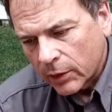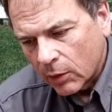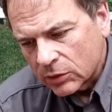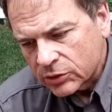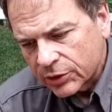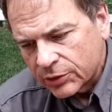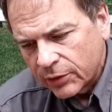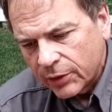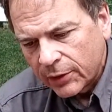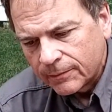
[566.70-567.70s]
Okay, let's get
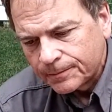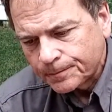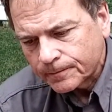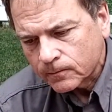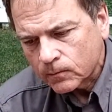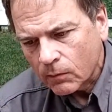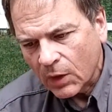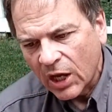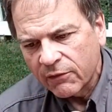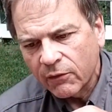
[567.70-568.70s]
to the
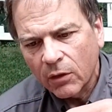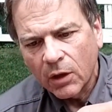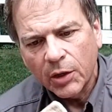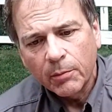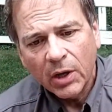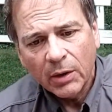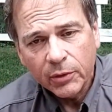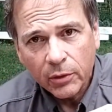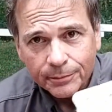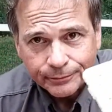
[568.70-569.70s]
ever
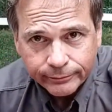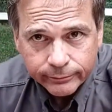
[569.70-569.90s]
unpopular